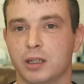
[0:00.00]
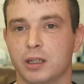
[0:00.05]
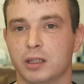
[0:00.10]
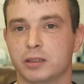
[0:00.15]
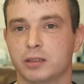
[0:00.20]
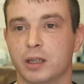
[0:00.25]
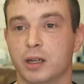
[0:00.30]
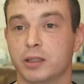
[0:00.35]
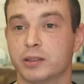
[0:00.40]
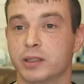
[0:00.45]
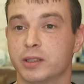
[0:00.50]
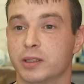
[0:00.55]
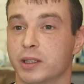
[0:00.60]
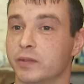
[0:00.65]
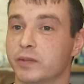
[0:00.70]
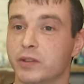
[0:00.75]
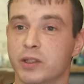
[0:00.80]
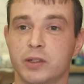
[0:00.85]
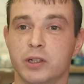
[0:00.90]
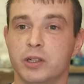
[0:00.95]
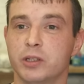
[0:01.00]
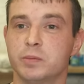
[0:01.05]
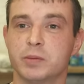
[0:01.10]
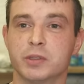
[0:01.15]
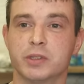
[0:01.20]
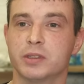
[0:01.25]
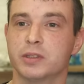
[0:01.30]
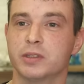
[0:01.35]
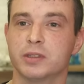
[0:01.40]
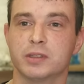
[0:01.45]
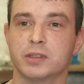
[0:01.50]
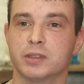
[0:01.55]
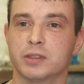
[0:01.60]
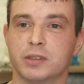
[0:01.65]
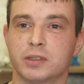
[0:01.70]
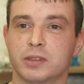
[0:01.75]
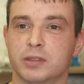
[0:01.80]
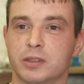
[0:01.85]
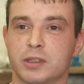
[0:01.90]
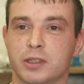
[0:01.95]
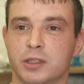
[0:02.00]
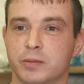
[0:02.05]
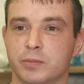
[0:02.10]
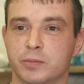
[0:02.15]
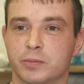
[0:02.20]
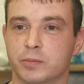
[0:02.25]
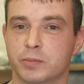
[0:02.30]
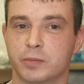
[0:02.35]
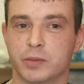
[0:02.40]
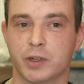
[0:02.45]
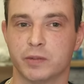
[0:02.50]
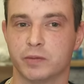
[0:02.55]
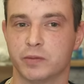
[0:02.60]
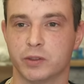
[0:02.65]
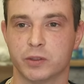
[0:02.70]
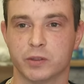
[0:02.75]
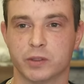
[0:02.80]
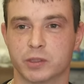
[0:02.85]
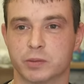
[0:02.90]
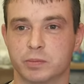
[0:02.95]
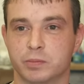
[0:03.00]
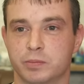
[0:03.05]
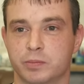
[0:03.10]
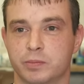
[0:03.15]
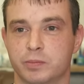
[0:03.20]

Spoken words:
I didn't have no hopes. I've always